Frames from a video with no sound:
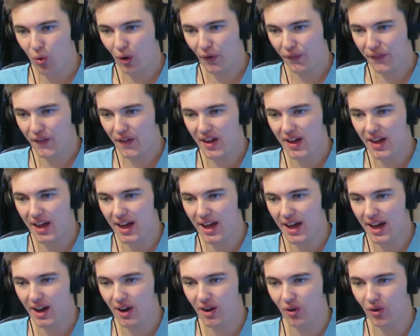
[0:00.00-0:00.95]
What the
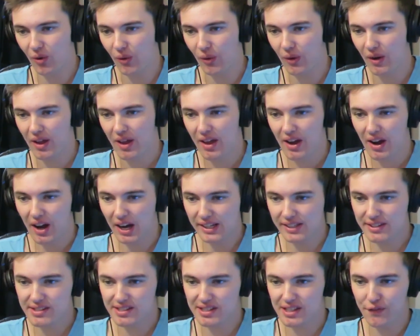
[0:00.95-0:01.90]
hell? I
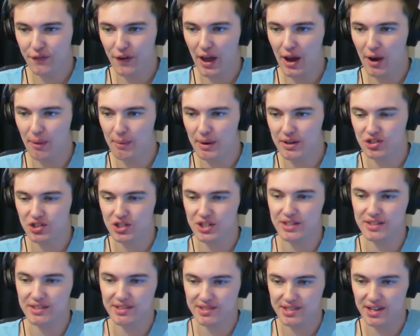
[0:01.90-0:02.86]
just love how much
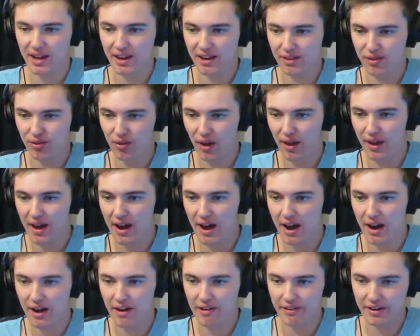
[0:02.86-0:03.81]
in sync they
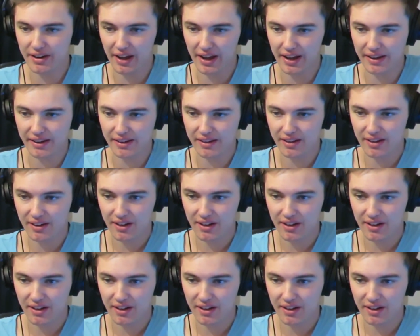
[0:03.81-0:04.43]
are, and like,